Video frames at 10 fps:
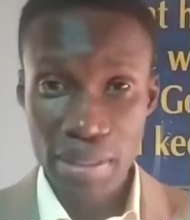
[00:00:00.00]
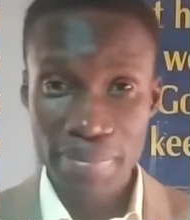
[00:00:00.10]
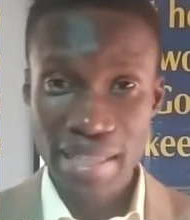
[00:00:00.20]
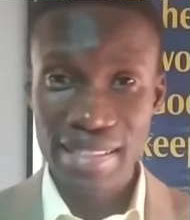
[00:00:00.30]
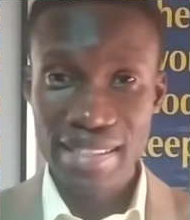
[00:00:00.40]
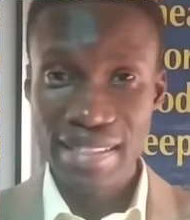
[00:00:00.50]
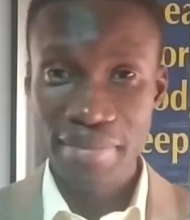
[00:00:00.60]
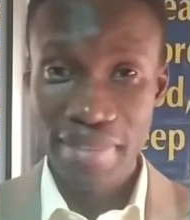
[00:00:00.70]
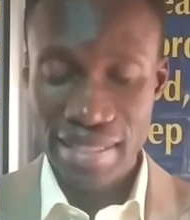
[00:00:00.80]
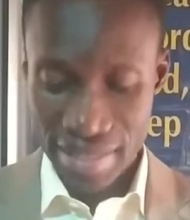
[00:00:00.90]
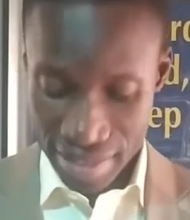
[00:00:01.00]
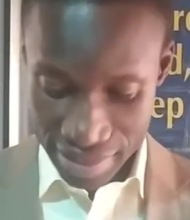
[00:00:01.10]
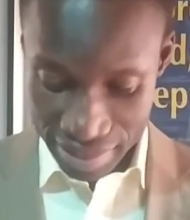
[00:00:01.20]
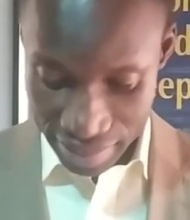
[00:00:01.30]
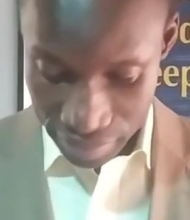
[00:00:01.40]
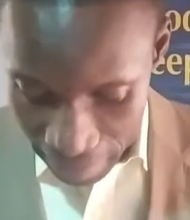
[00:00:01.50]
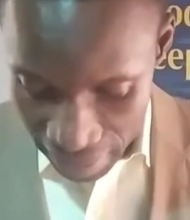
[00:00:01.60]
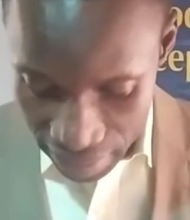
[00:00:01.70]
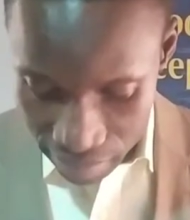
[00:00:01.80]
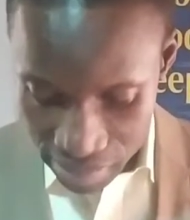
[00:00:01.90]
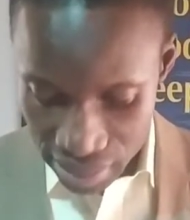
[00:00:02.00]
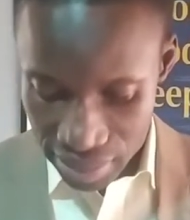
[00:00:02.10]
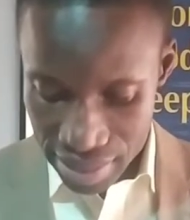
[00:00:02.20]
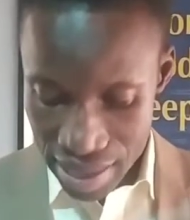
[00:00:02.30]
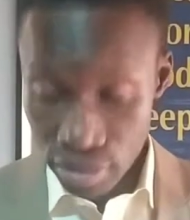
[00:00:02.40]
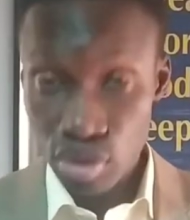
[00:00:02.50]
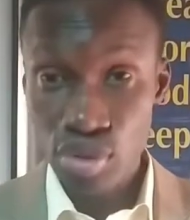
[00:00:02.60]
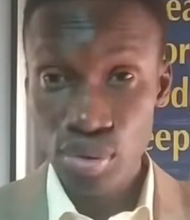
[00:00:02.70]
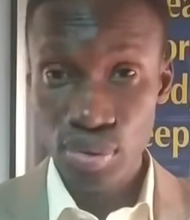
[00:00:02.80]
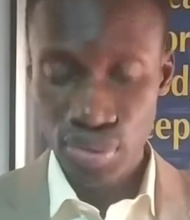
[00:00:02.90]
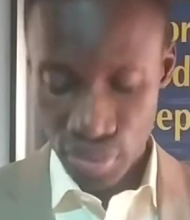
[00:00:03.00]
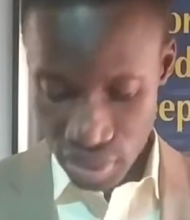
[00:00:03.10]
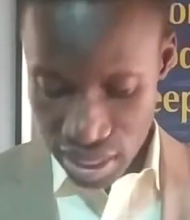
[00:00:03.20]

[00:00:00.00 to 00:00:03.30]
chapter 16, verse 6. By mercy and truth,